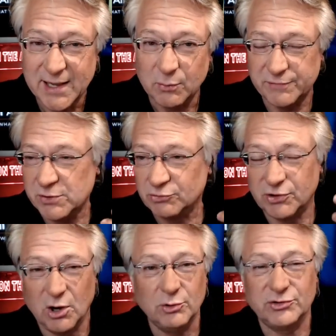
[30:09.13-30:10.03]
We've
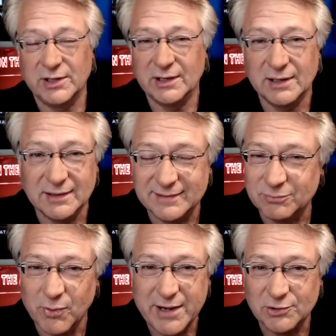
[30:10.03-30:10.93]
used those in
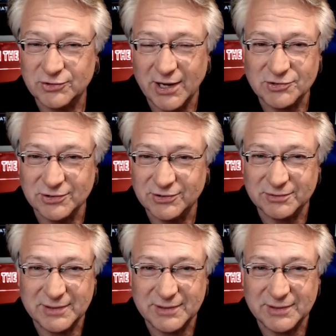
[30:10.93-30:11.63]
radio stations,